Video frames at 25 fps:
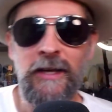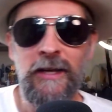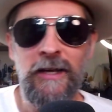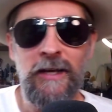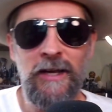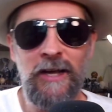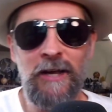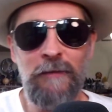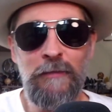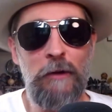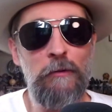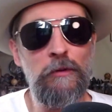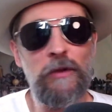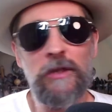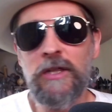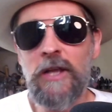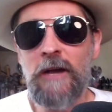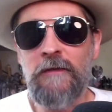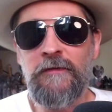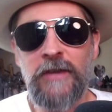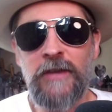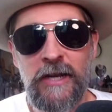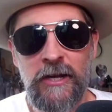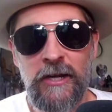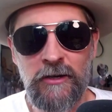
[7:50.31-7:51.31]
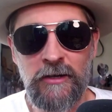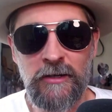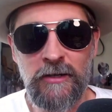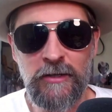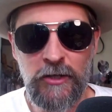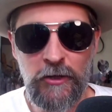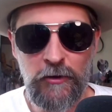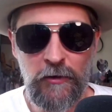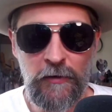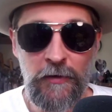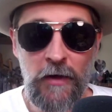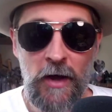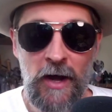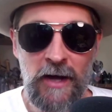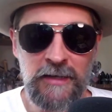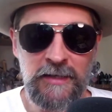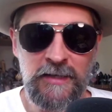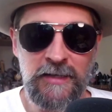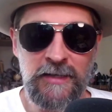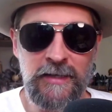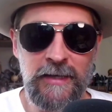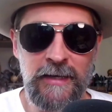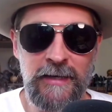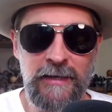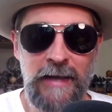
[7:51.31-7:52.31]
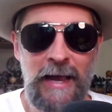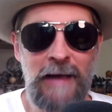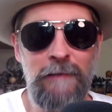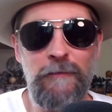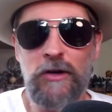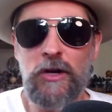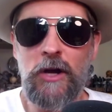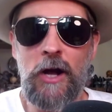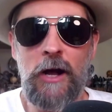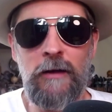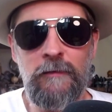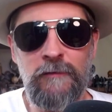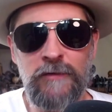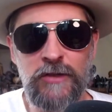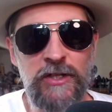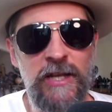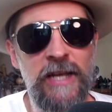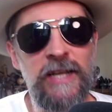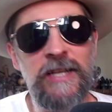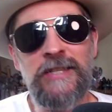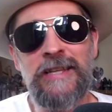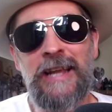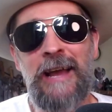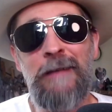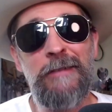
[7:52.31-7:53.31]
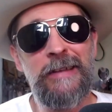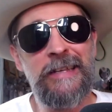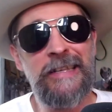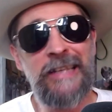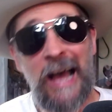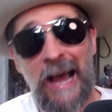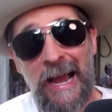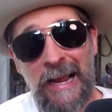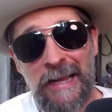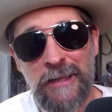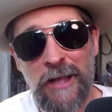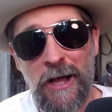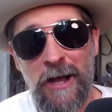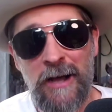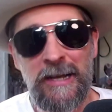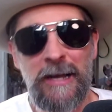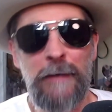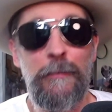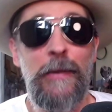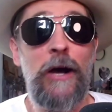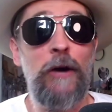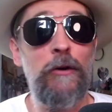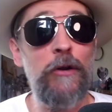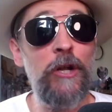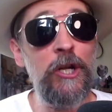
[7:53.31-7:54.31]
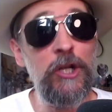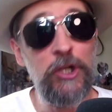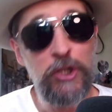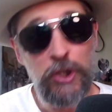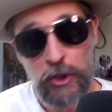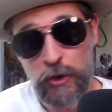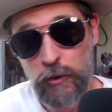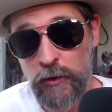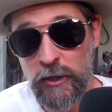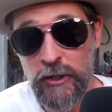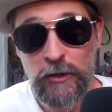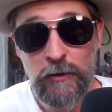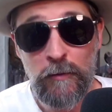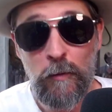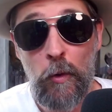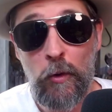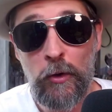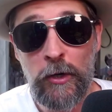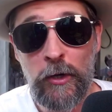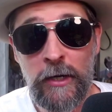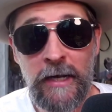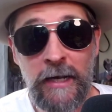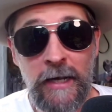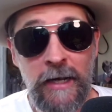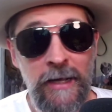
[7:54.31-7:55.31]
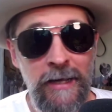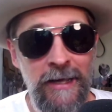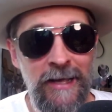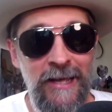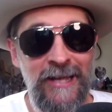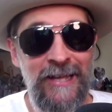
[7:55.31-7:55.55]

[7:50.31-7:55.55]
I would love to hear your thoughts and have a conversation, have a dialogue about Trigger Warning.